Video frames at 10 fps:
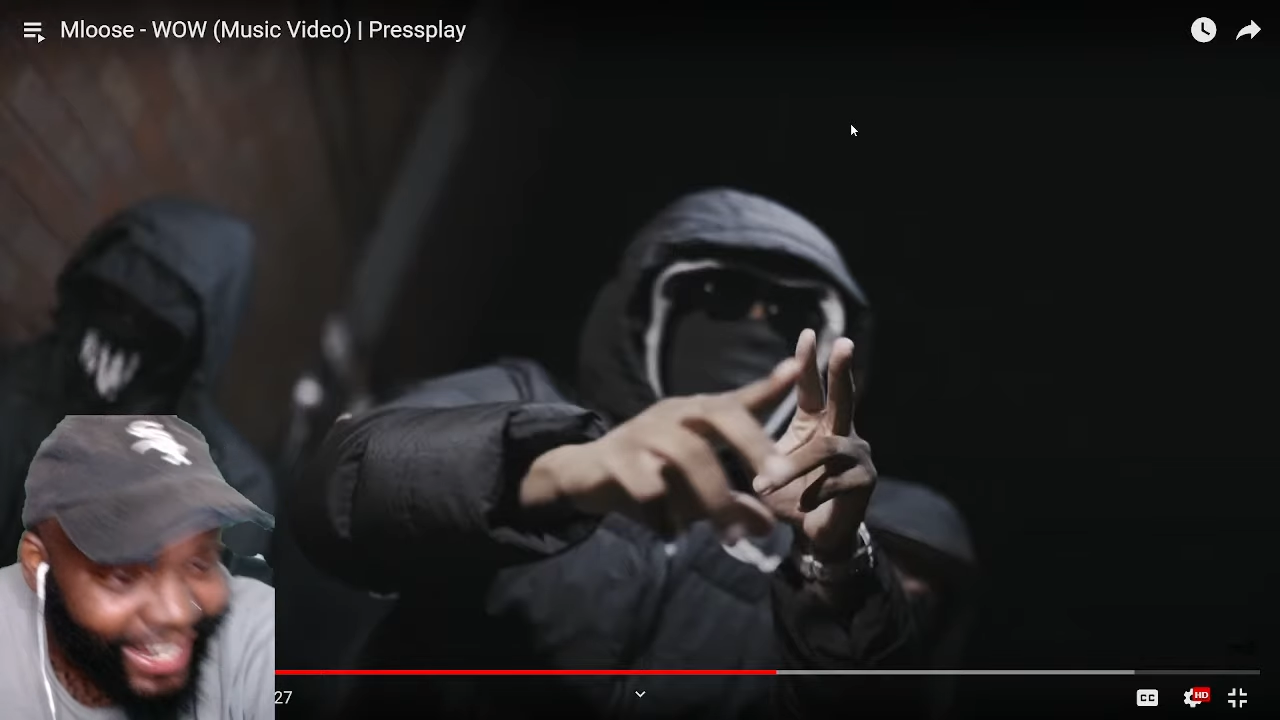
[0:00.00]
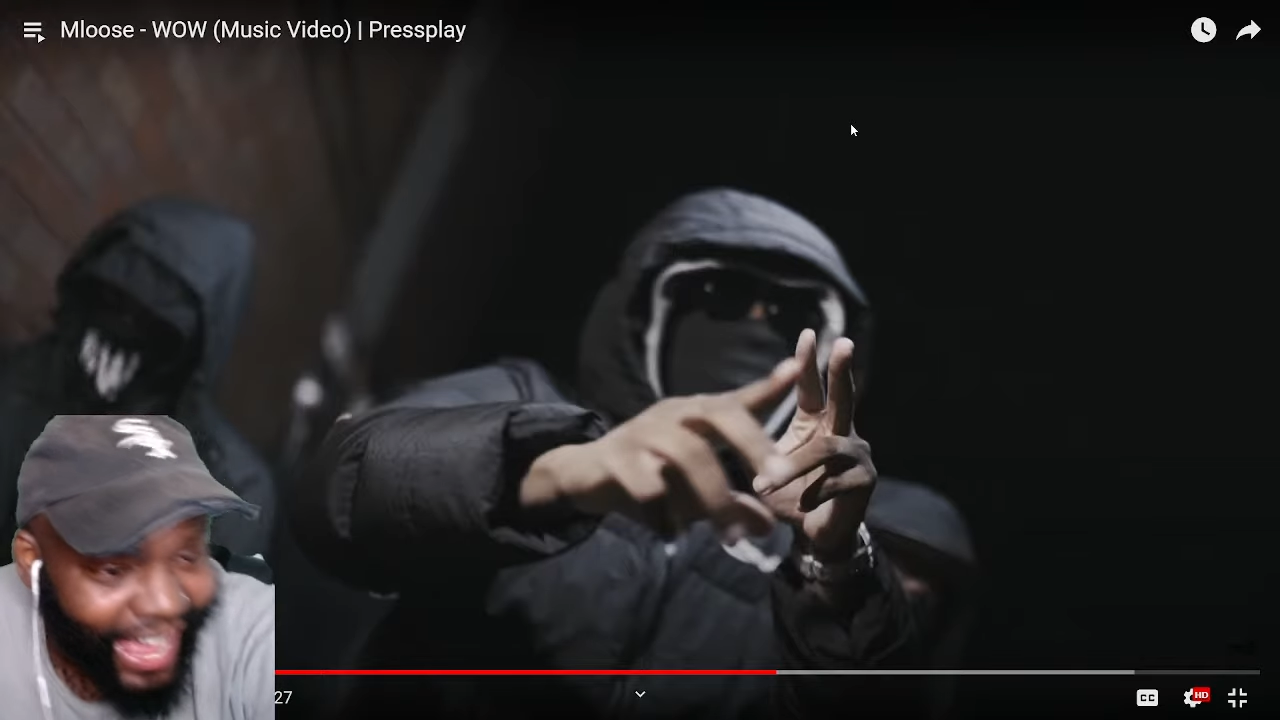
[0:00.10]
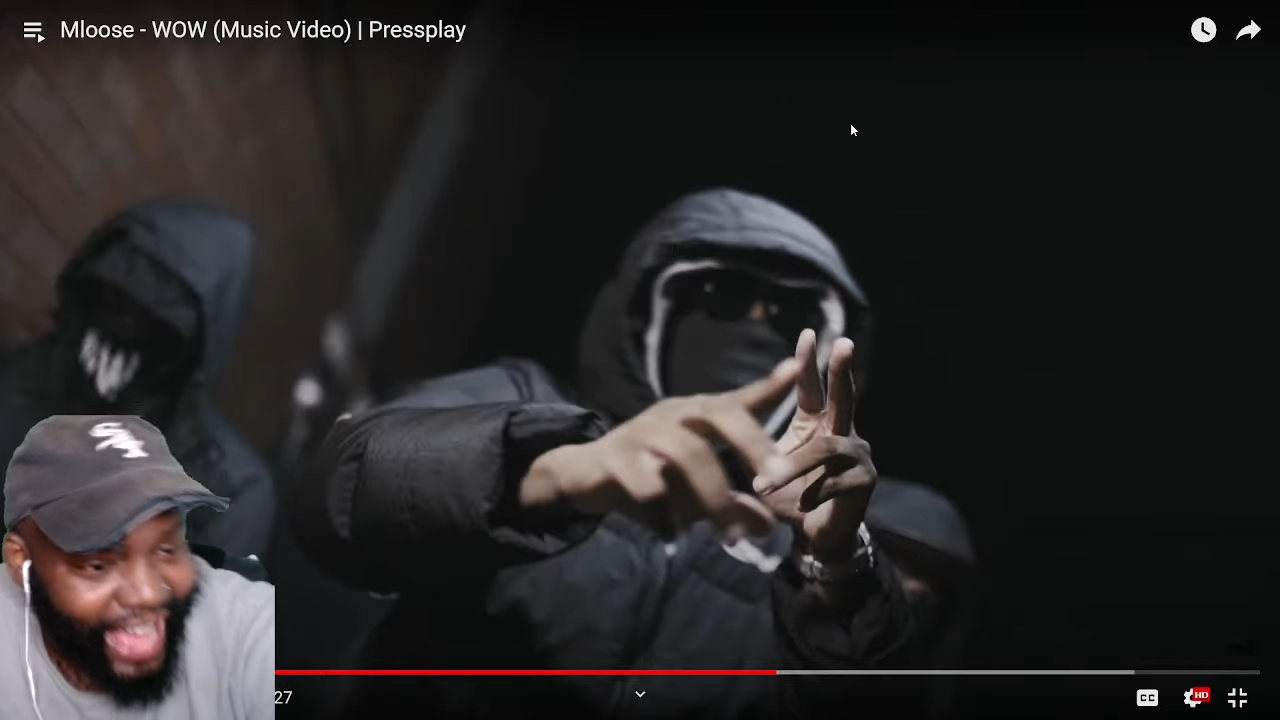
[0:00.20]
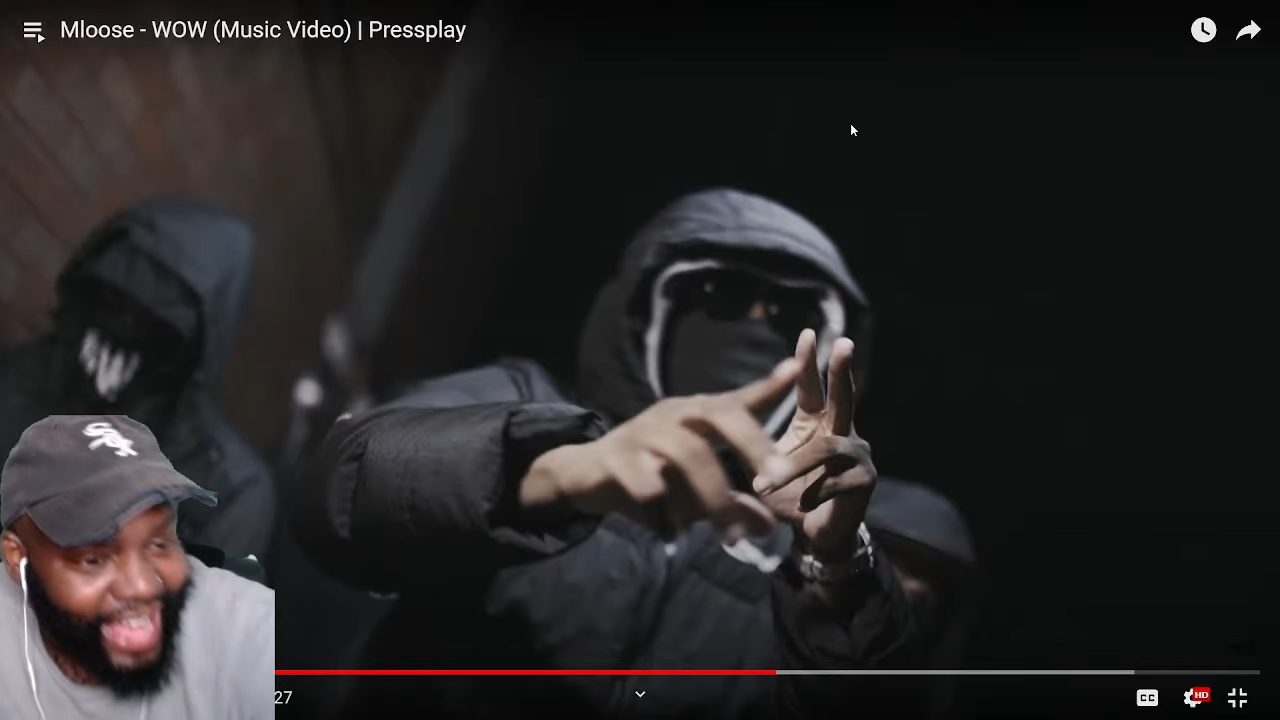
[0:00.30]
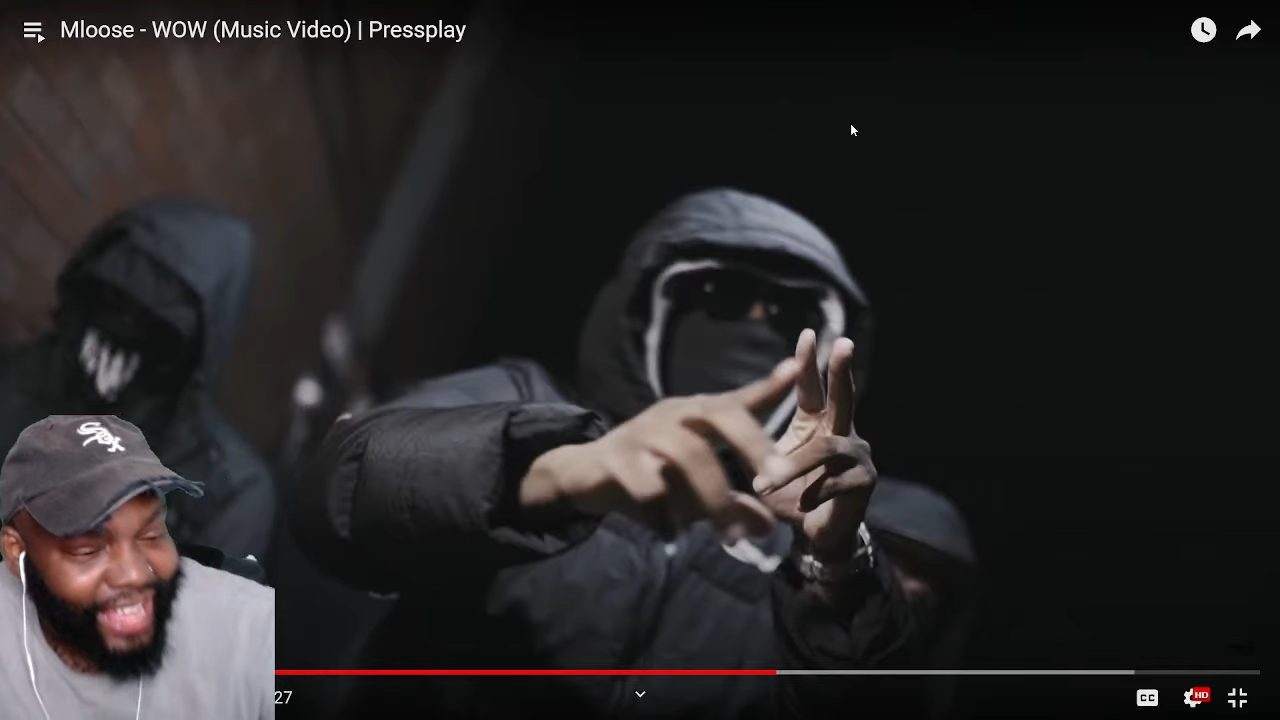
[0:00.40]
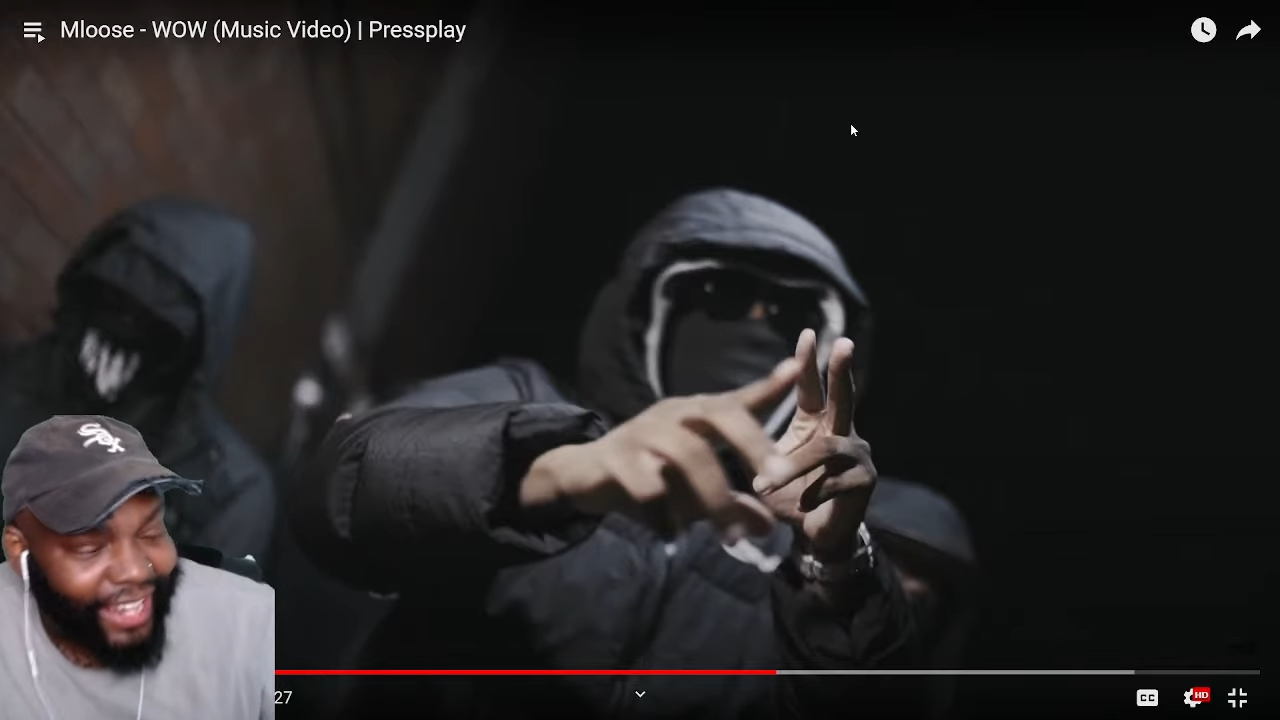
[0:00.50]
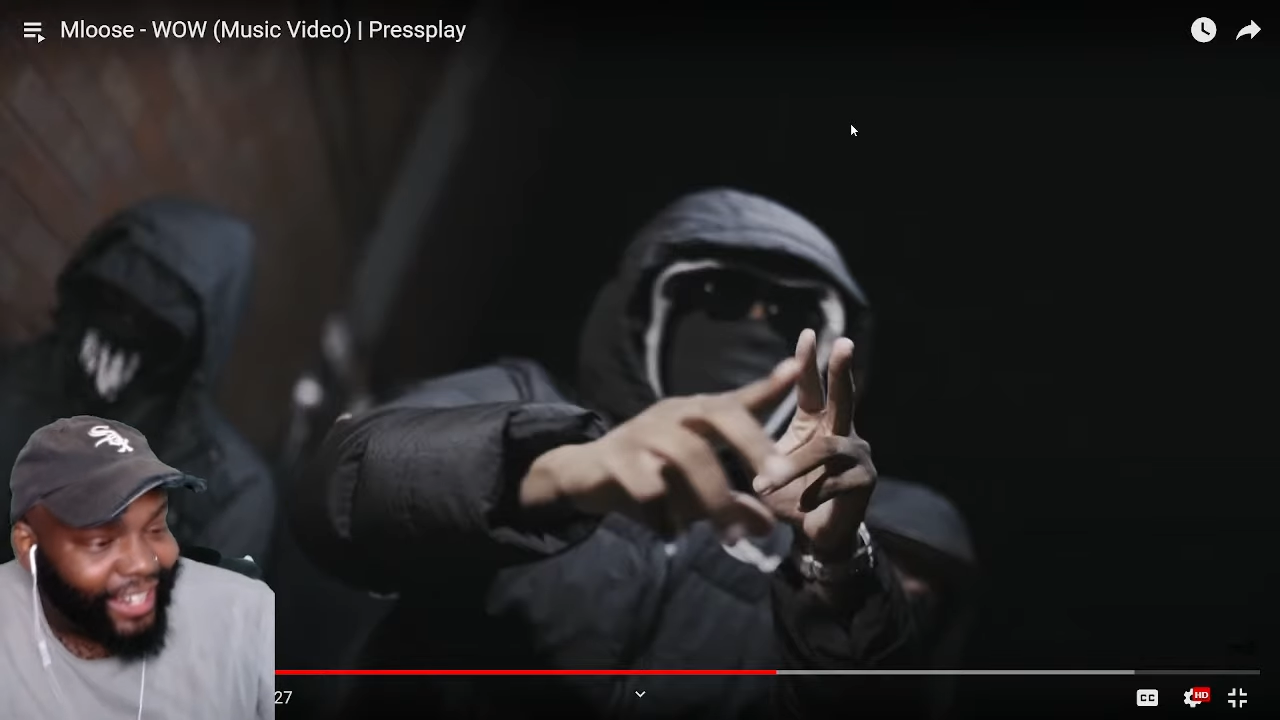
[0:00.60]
that?